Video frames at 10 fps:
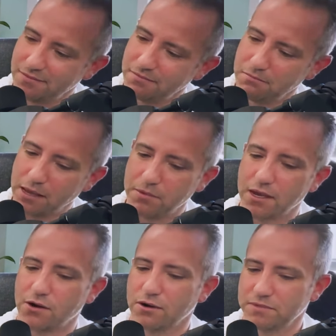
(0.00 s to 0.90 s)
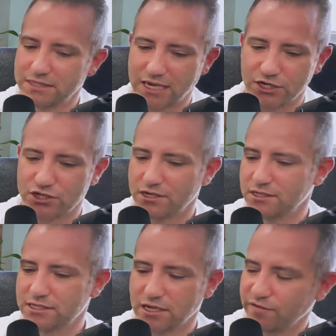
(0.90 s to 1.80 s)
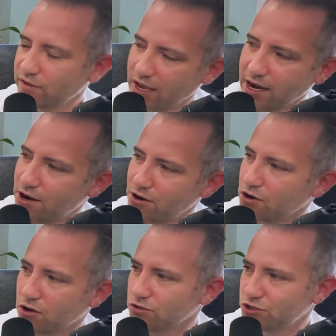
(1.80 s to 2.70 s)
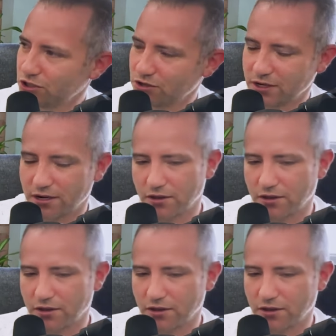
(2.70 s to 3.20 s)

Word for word: Maybe our obsession and self-care culture and mm-hmm.